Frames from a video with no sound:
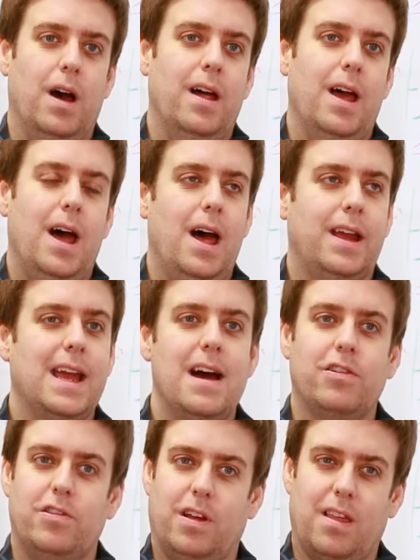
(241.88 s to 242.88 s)
a
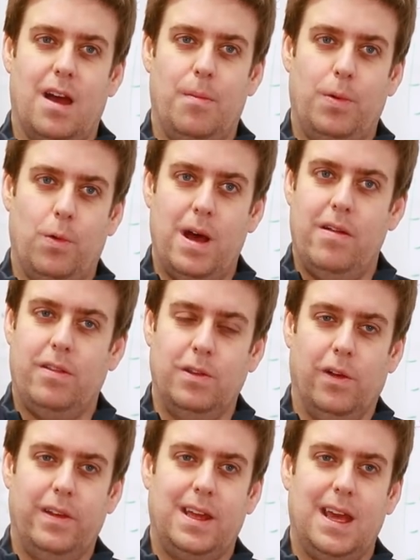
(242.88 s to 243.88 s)
counterexample where it's
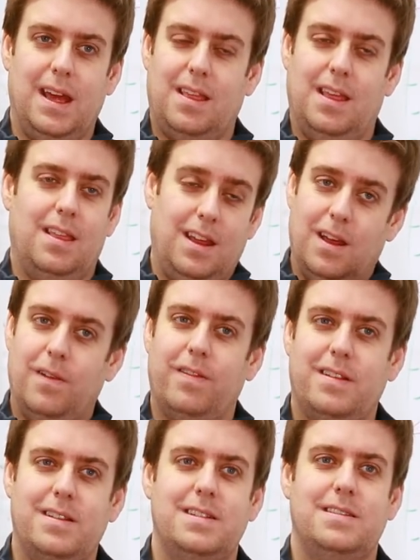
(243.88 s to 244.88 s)
not the case is the
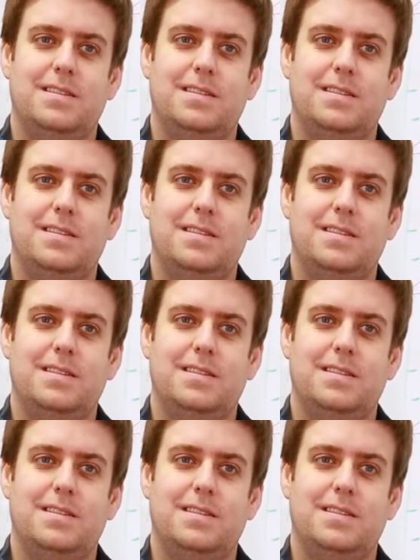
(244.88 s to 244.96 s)
Earth's